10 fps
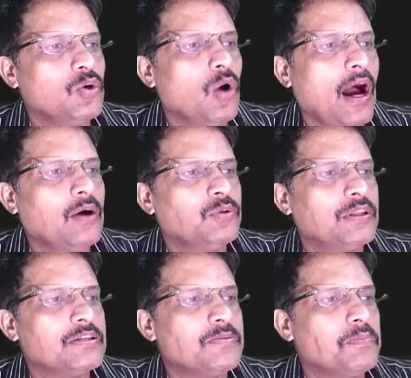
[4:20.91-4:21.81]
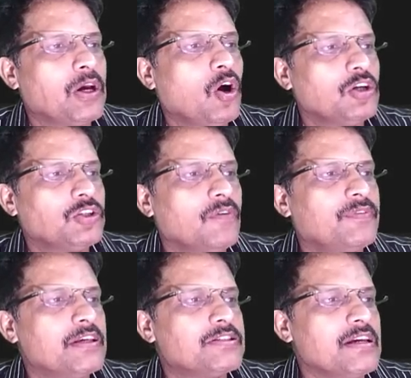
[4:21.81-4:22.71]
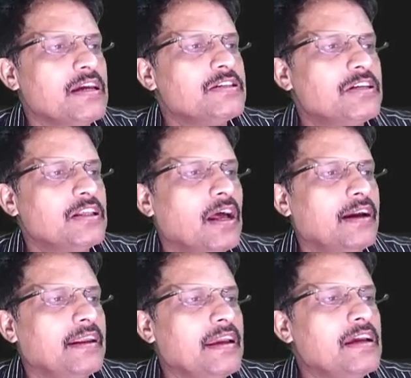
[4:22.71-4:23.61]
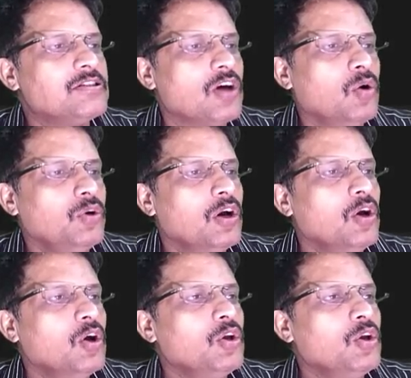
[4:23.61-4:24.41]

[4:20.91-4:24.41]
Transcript: you have this, because of this ease in and ease out,